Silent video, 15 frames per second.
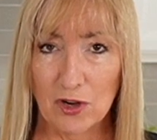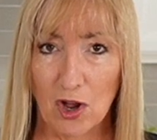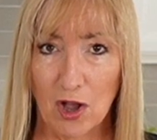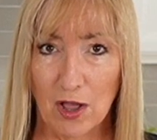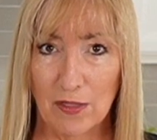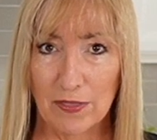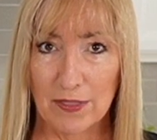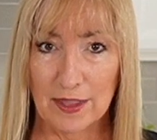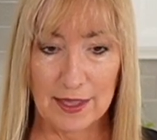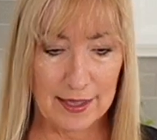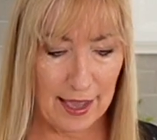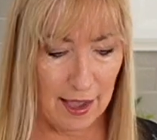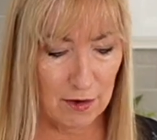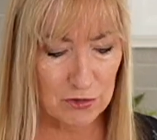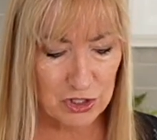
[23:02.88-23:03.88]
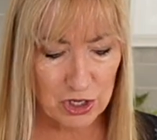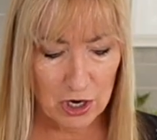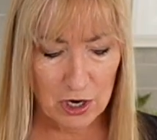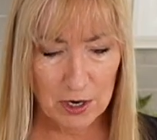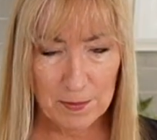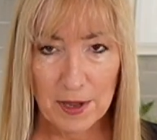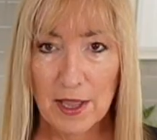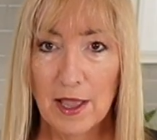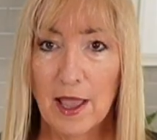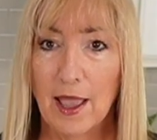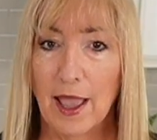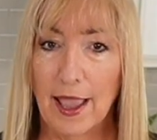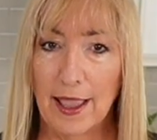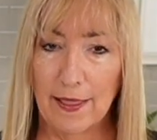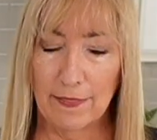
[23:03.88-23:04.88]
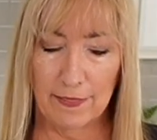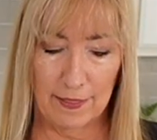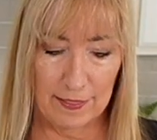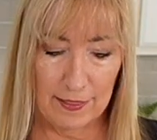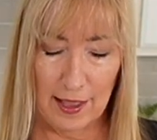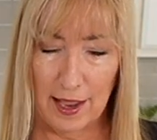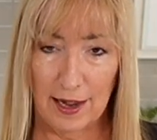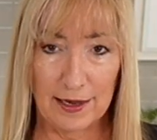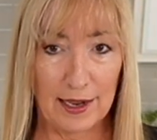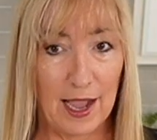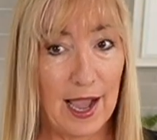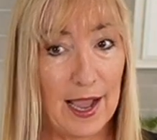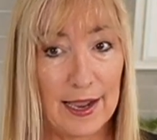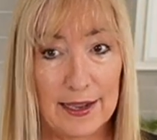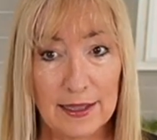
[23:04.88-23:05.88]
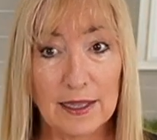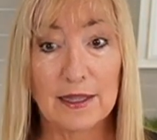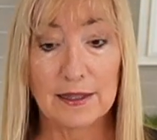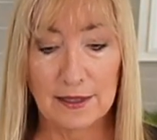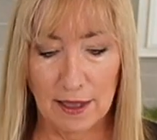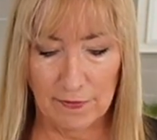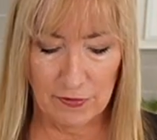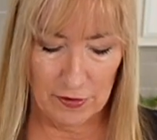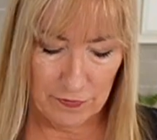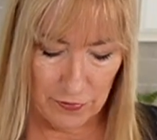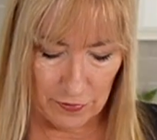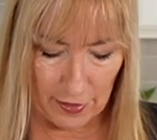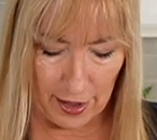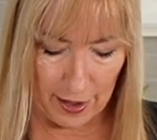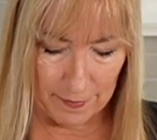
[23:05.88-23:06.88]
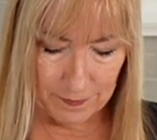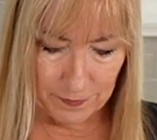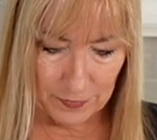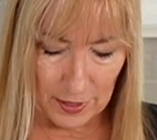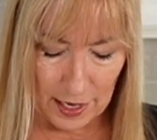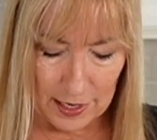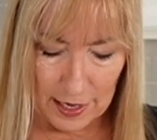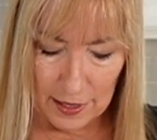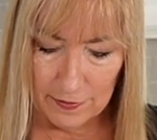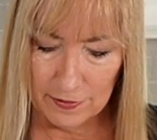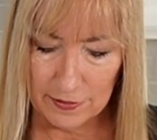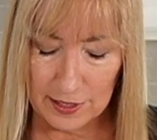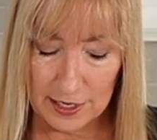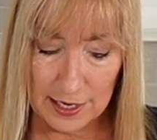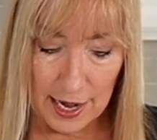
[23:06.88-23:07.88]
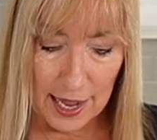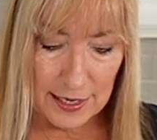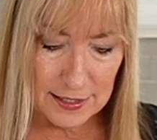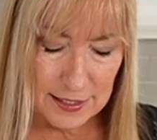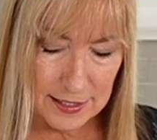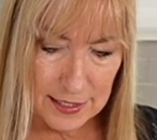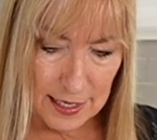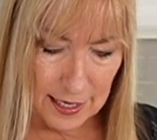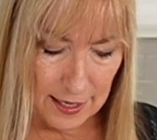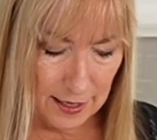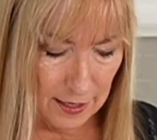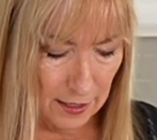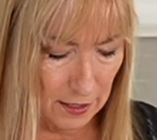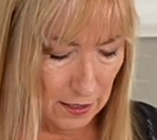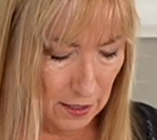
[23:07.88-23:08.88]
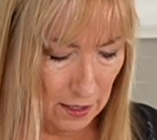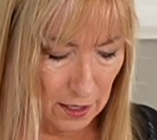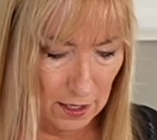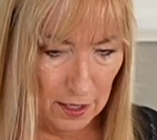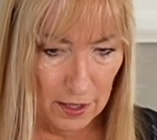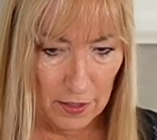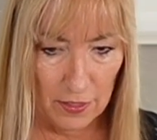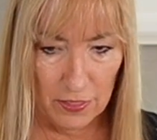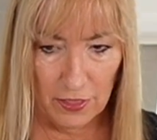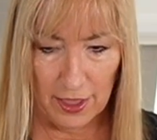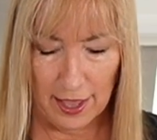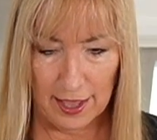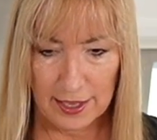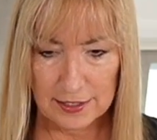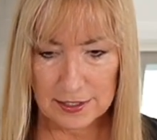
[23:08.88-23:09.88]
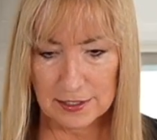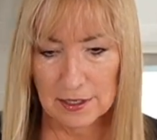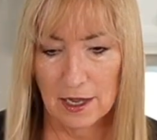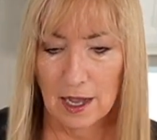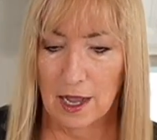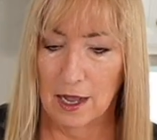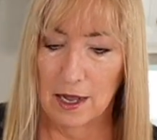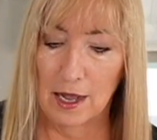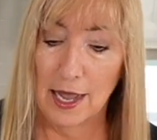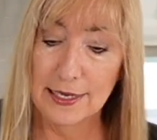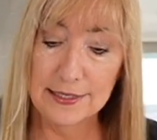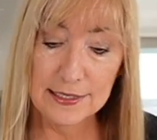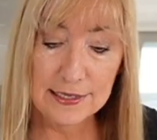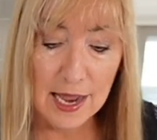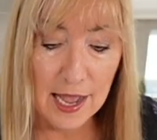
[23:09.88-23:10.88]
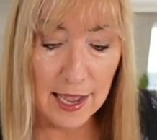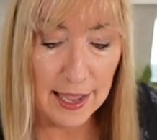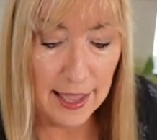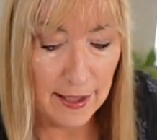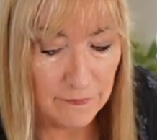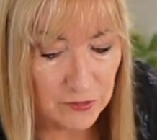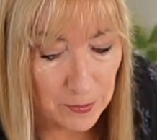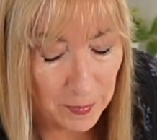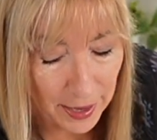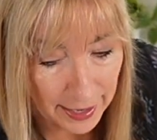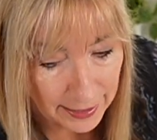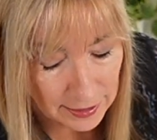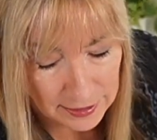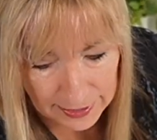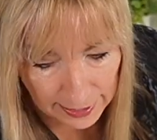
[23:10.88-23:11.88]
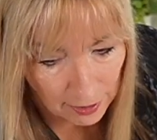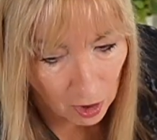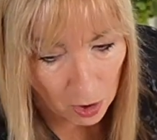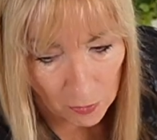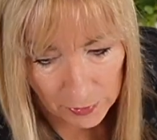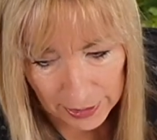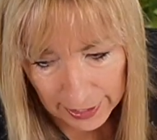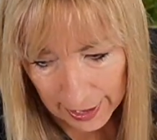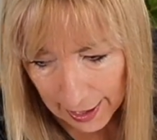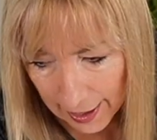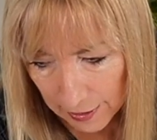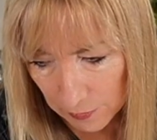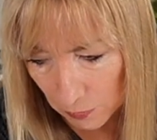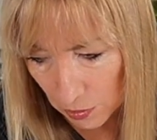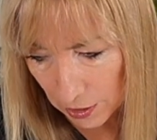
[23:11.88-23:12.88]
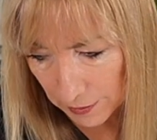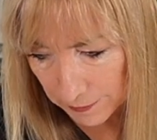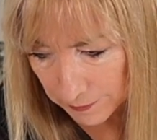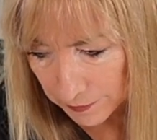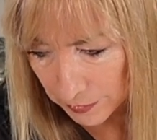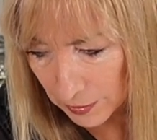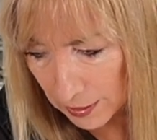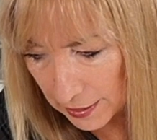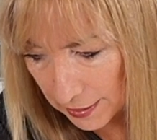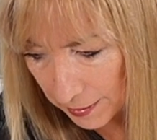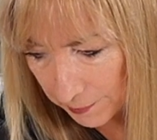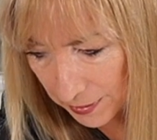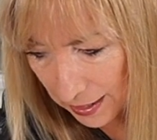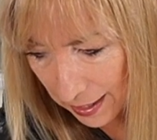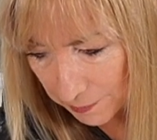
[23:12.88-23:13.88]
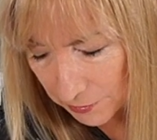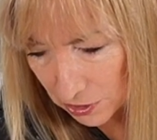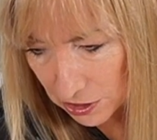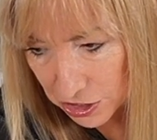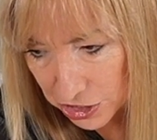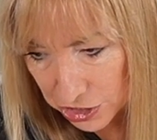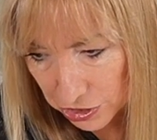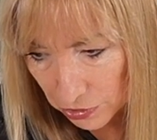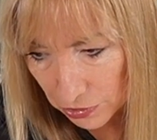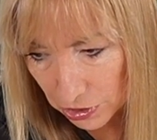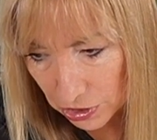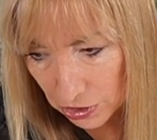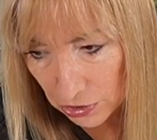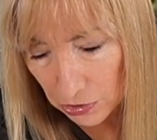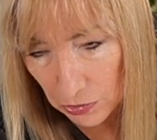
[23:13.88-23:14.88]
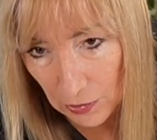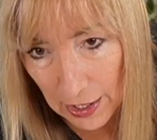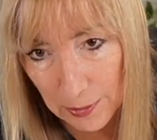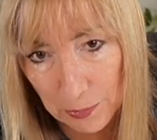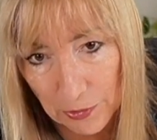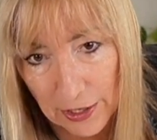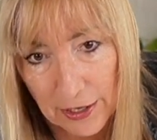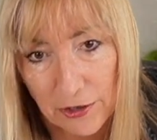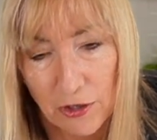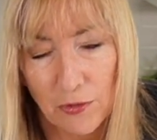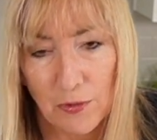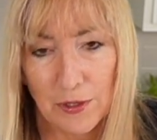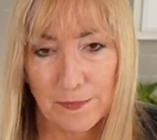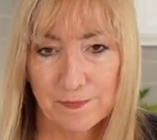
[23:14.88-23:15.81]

on the couch arm, and I love it for that. And then the next thing that I did not have to buy because I already had one, but I'm going to show you a brand new one.